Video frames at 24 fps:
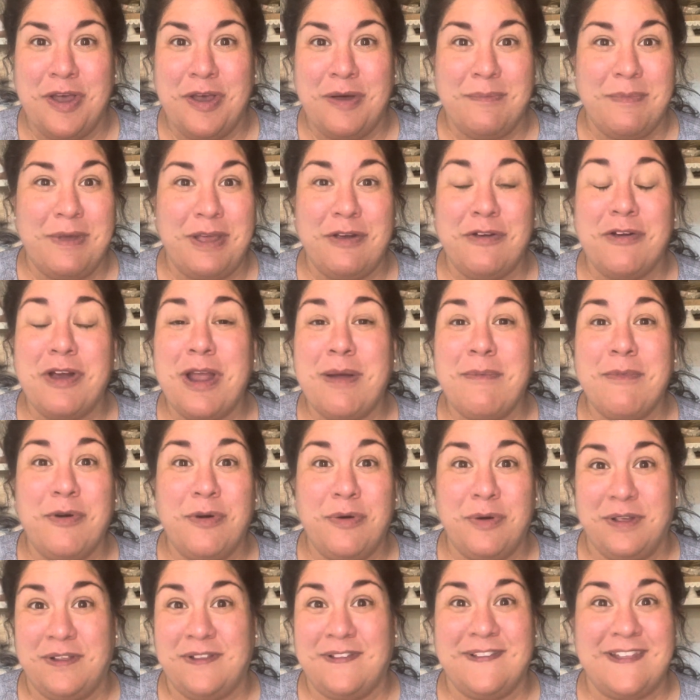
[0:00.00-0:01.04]
My grandma
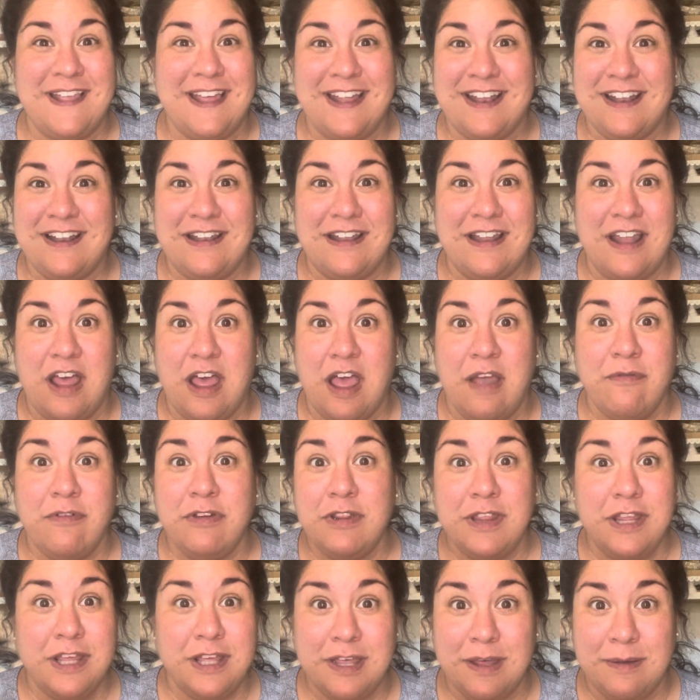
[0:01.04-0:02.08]
always said,
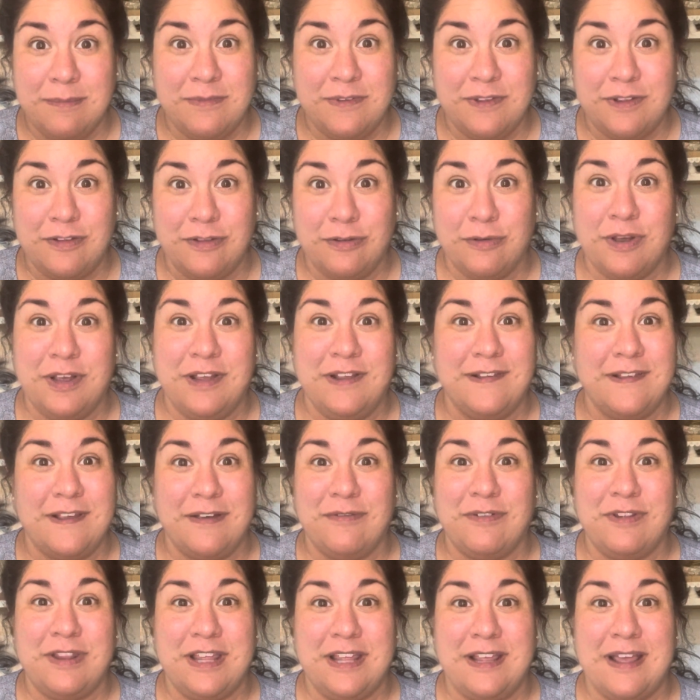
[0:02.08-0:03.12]
everything comes in threes,
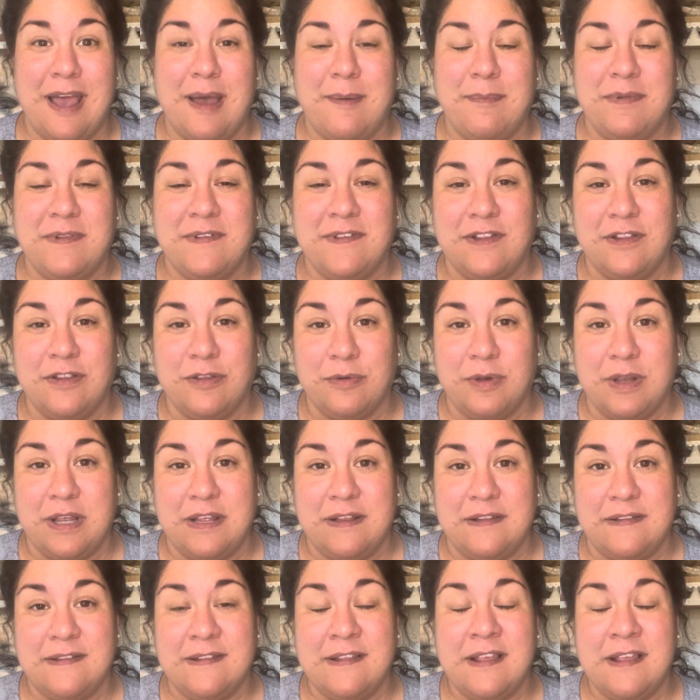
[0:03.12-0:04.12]
everything happens in threes.